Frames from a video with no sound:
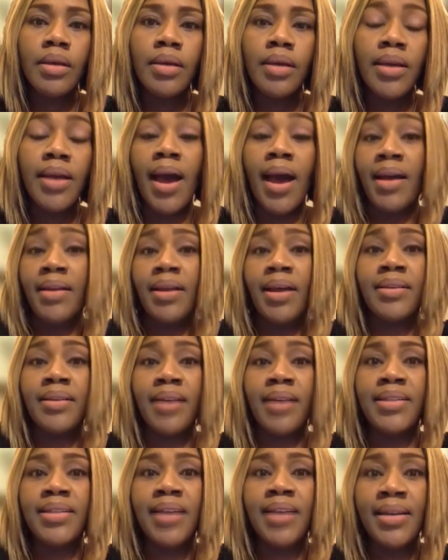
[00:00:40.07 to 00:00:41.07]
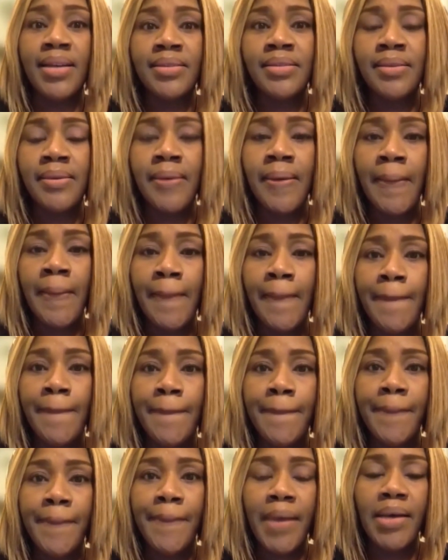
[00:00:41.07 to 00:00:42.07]
Yeah, I, I, I died.
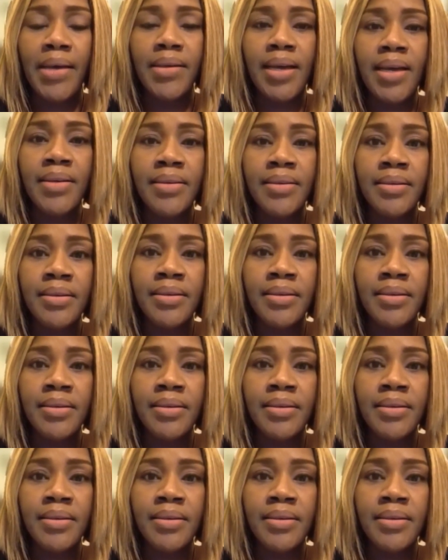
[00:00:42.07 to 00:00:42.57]
I died.